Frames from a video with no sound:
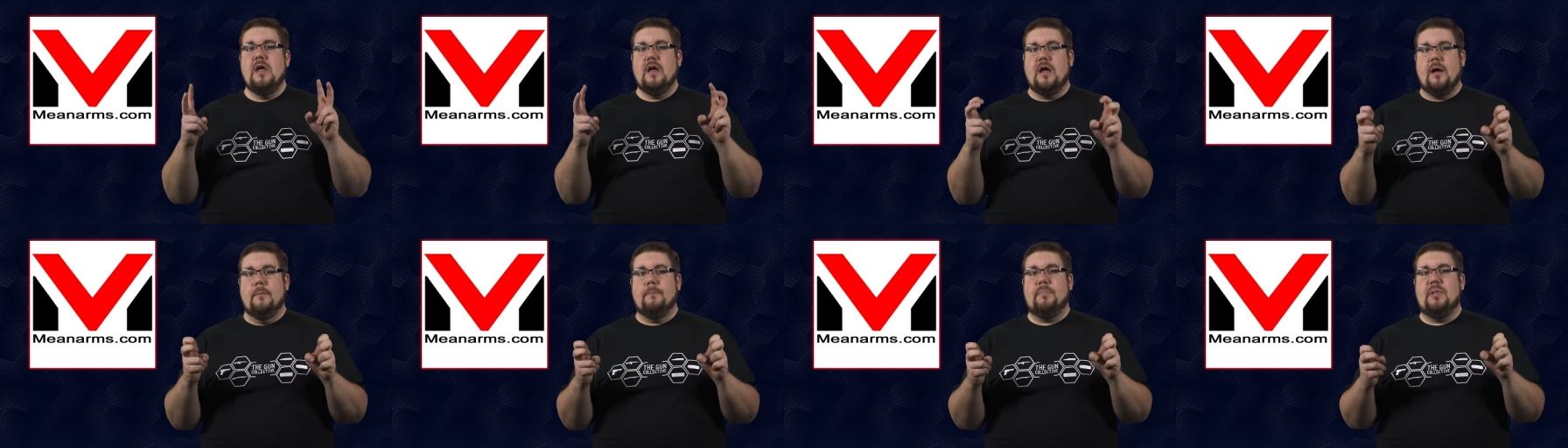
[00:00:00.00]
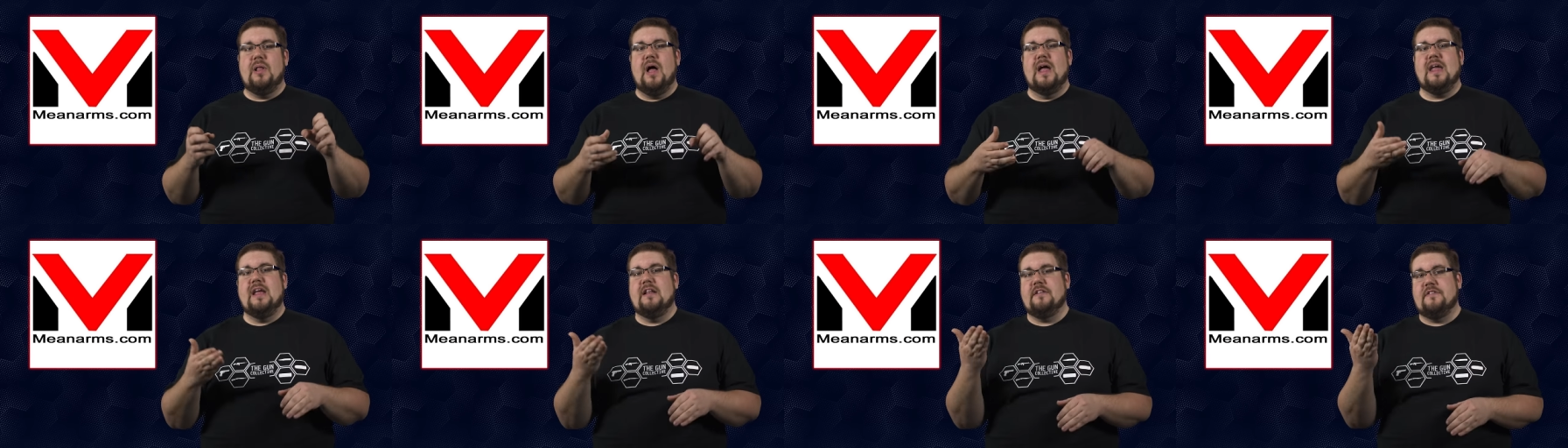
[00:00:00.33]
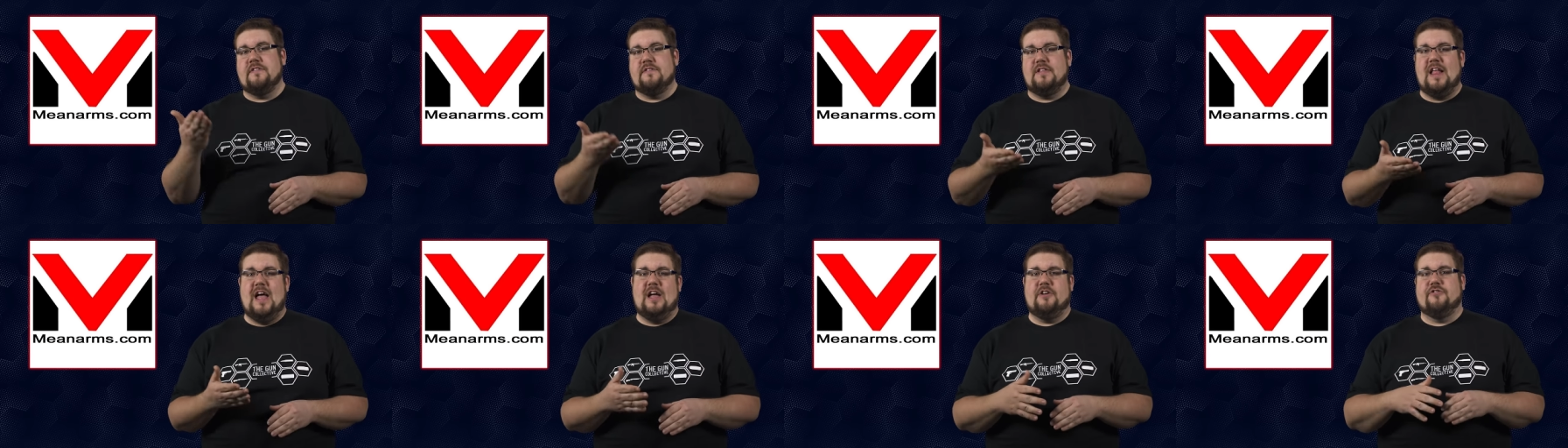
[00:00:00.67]
compliant
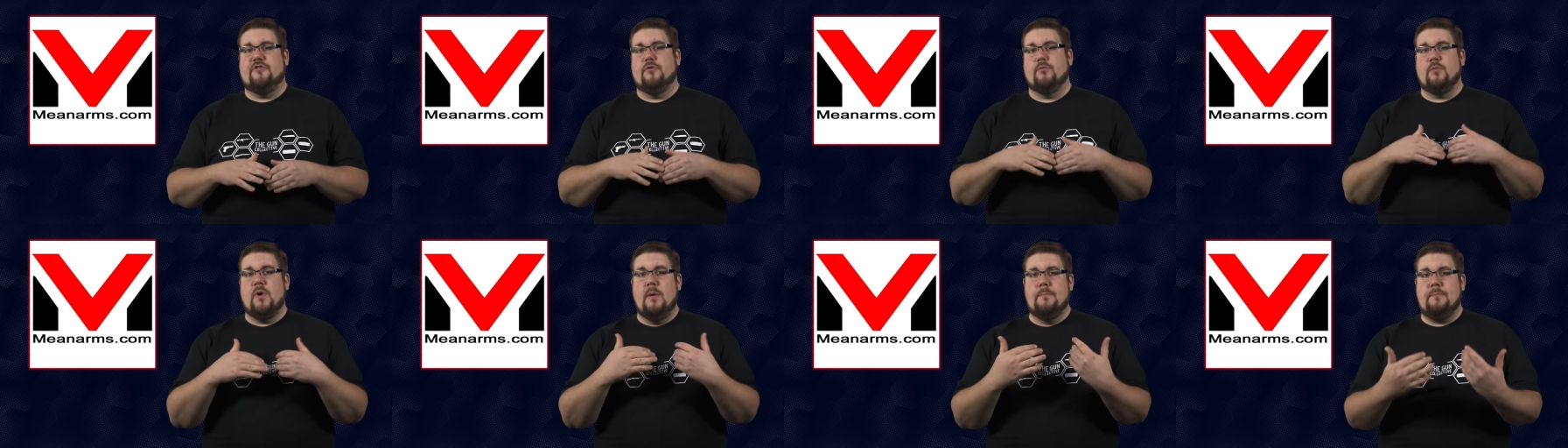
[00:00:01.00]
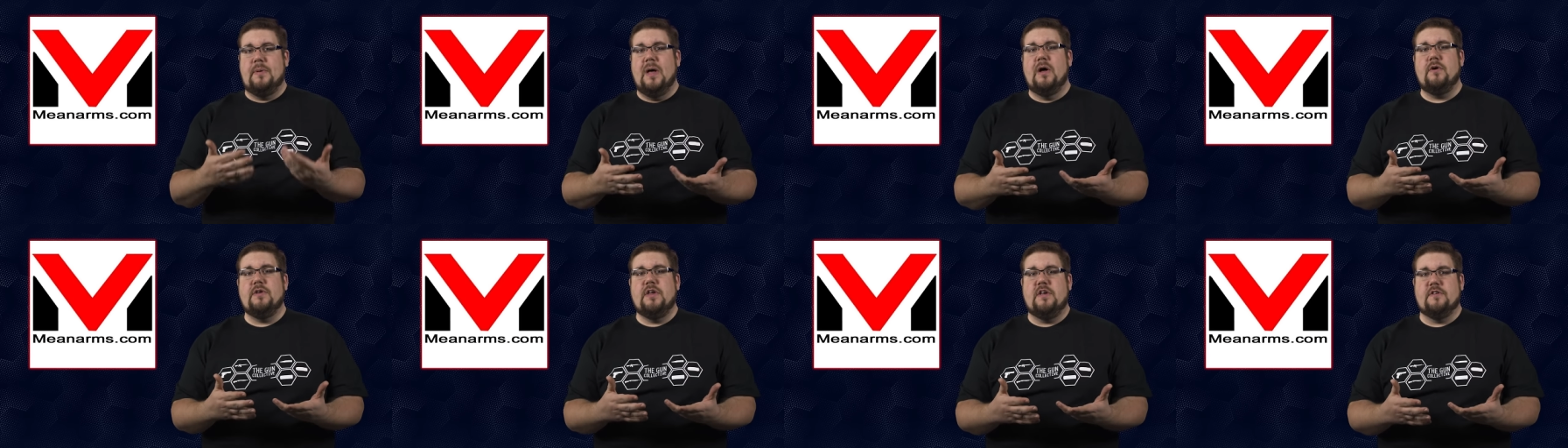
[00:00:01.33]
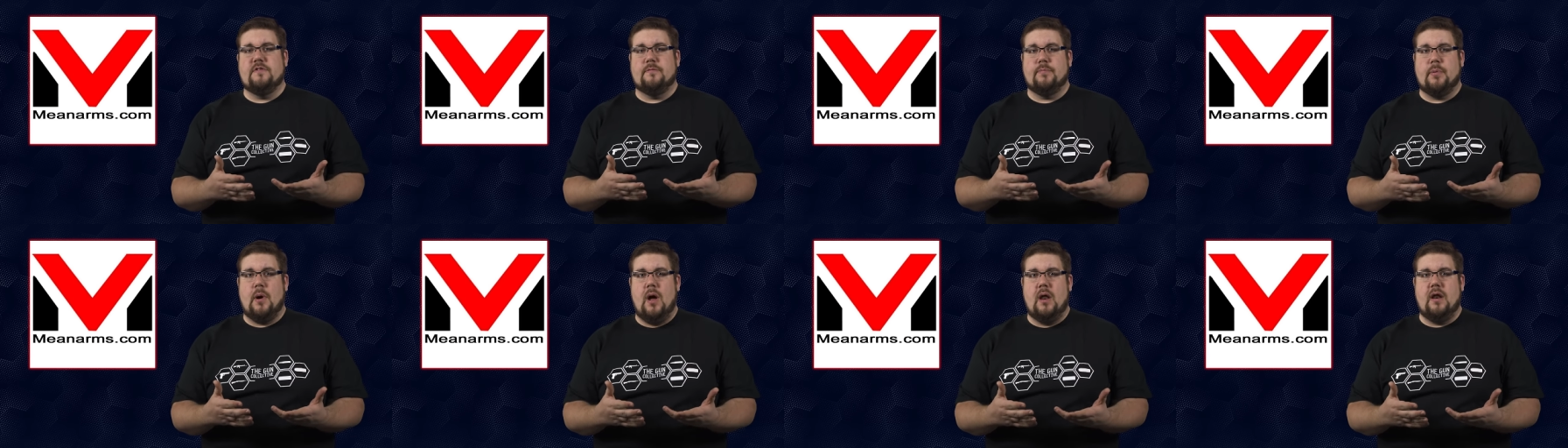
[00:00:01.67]
slash
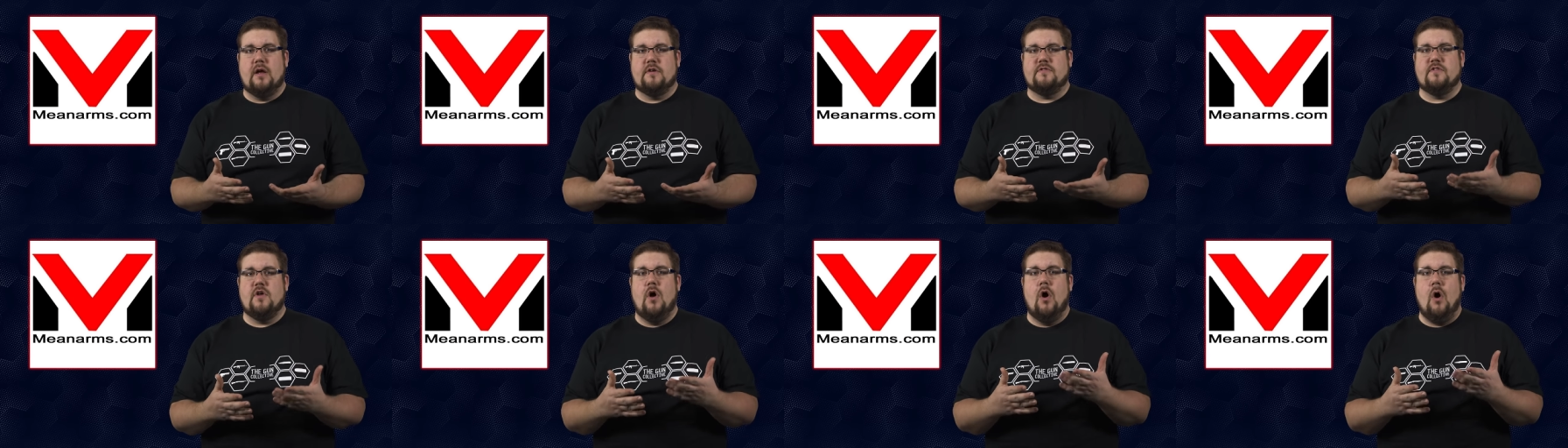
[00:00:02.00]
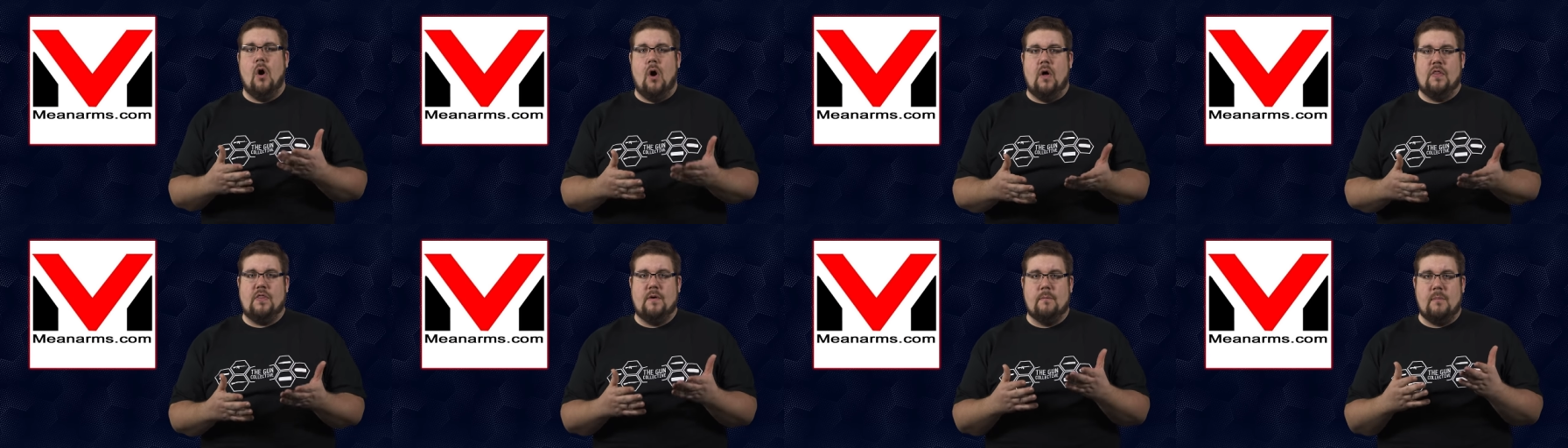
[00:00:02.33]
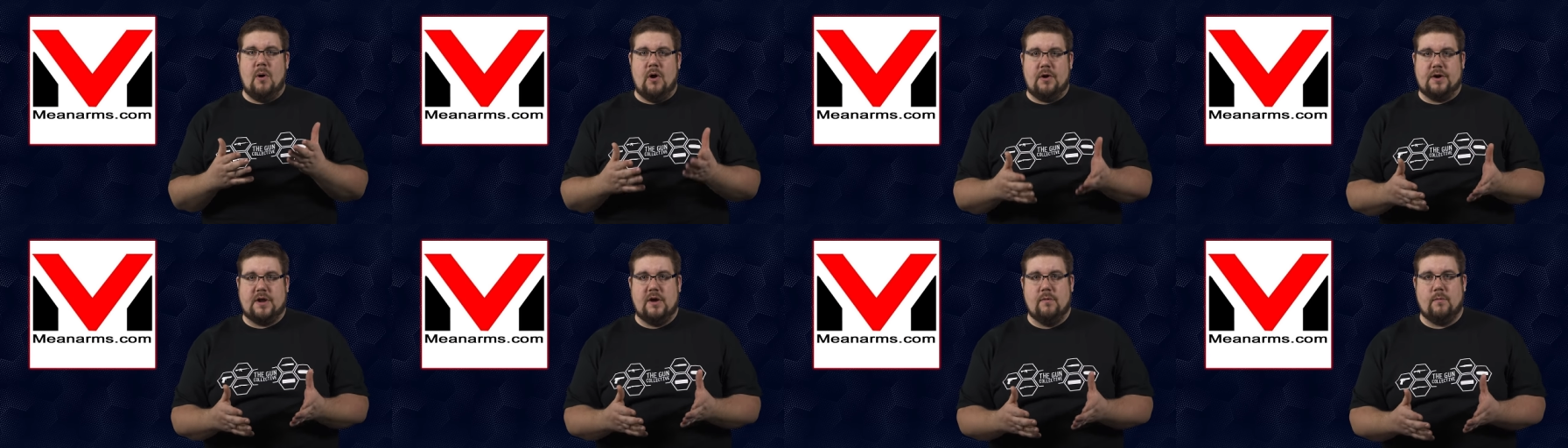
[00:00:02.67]
rebellious products on the
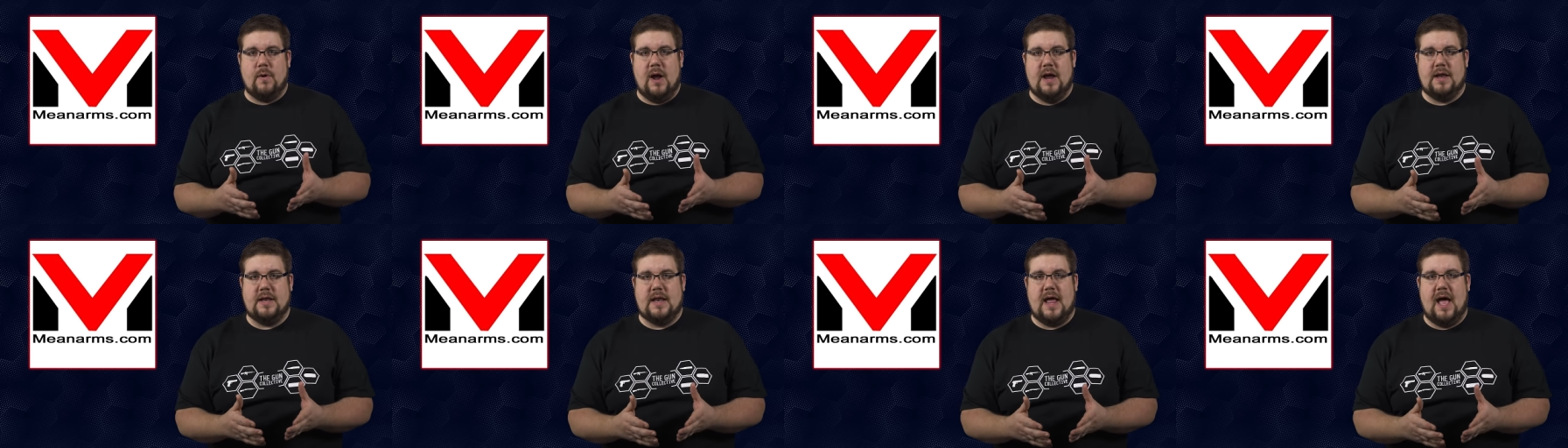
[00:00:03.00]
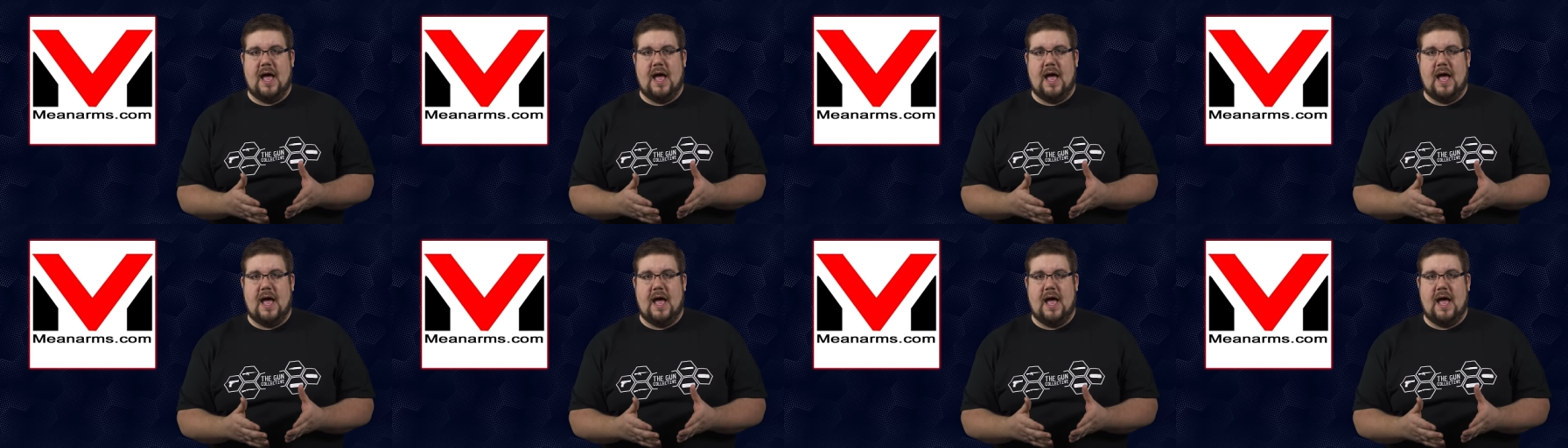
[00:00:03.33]
market right